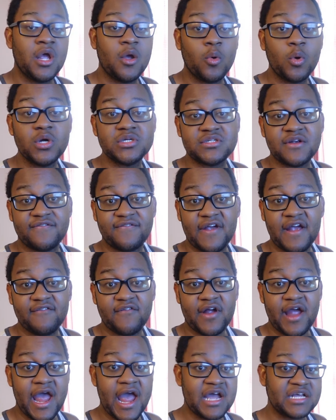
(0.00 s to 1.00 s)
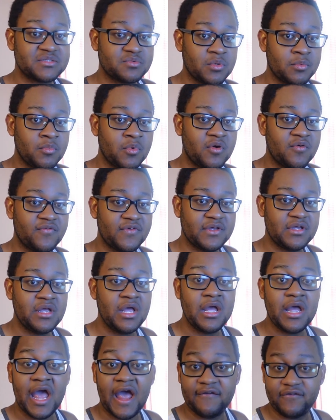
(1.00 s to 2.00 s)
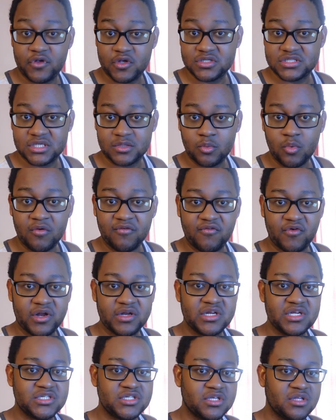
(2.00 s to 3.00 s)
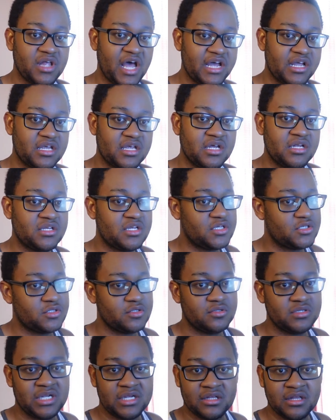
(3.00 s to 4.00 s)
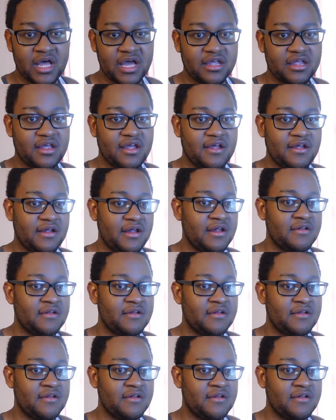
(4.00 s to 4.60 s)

What is your favorite X-Men movie? Have you seen Wolverine? Did you like it? Did you didn't like it?